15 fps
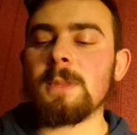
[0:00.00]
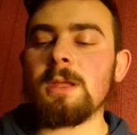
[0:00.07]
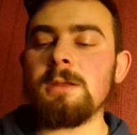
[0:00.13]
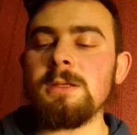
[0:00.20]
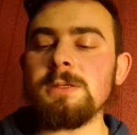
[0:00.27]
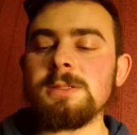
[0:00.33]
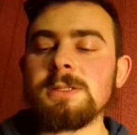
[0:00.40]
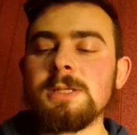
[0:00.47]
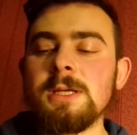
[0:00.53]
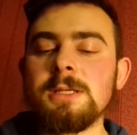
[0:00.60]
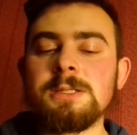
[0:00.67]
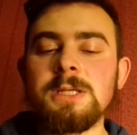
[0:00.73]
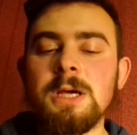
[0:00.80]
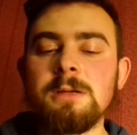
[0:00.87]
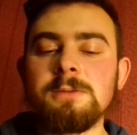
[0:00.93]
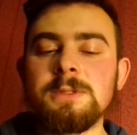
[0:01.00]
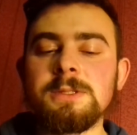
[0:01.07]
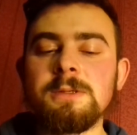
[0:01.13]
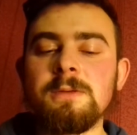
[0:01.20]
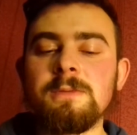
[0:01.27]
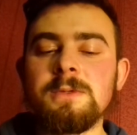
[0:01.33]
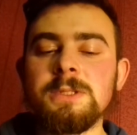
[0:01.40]
Use a tongue
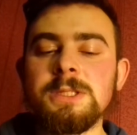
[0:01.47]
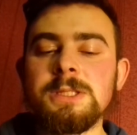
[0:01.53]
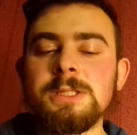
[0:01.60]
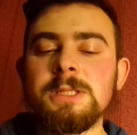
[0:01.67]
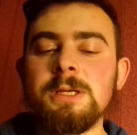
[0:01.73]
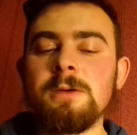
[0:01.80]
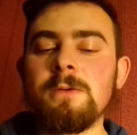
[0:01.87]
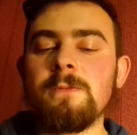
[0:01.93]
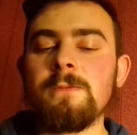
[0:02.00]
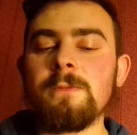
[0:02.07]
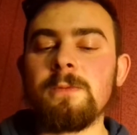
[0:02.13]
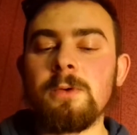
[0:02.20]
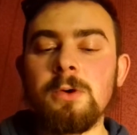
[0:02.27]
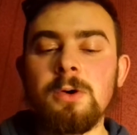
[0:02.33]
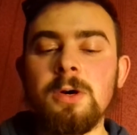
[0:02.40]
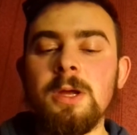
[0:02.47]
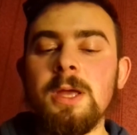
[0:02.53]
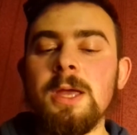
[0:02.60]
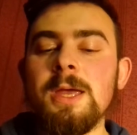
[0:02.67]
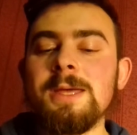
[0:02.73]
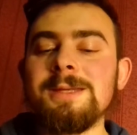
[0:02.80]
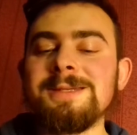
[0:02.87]
twister for
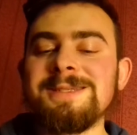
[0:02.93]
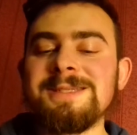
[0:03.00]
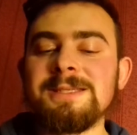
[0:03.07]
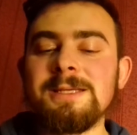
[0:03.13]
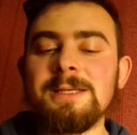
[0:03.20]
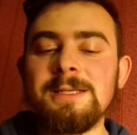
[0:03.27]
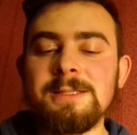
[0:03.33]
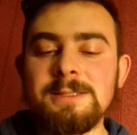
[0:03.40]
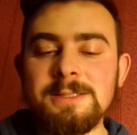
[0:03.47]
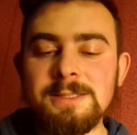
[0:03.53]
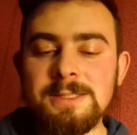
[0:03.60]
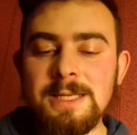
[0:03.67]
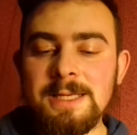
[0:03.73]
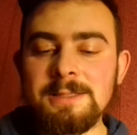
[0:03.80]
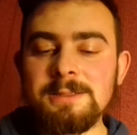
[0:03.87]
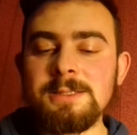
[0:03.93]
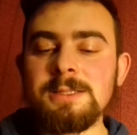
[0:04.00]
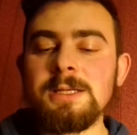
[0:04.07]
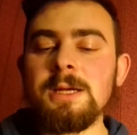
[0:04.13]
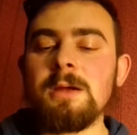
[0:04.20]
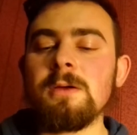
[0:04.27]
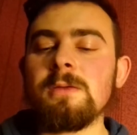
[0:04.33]

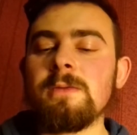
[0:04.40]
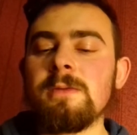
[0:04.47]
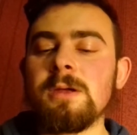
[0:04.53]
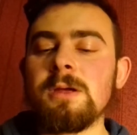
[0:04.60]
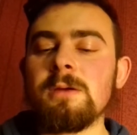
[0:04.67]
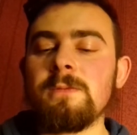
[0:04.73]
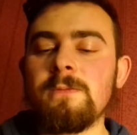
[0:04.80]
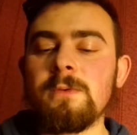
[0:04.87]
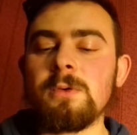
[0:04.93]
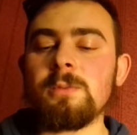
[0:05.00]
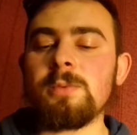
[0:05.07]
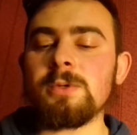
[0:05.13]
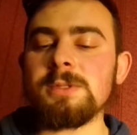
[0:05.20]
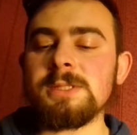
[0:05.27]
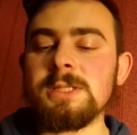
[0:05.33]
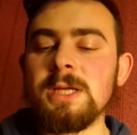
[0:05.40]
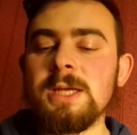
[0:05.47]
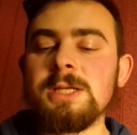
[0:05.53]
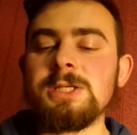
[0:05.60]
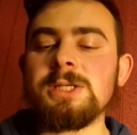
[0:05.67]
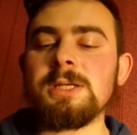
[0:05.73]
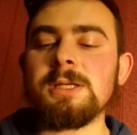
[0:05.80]
instance, the for
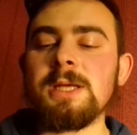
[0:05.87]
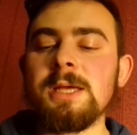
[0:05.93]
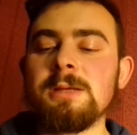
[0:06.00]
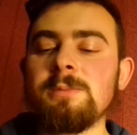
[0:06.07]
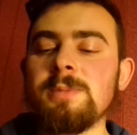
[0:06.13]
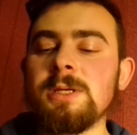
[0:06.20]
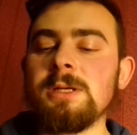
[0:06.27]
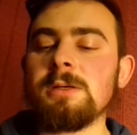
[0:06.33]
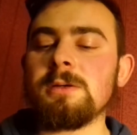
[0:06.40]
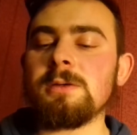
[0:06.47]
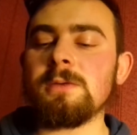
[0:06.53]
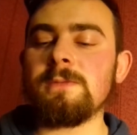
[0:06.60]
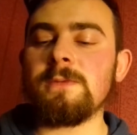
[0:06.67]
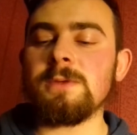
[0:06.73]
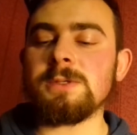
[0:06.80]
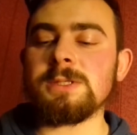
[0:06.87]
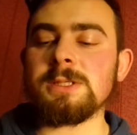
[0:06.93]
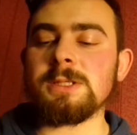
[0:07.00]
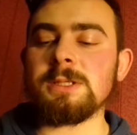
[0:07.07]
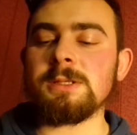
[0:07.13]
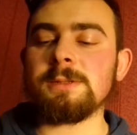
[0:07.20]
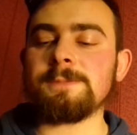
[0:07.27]
pronunciation can be
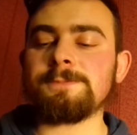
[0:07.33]
confusing.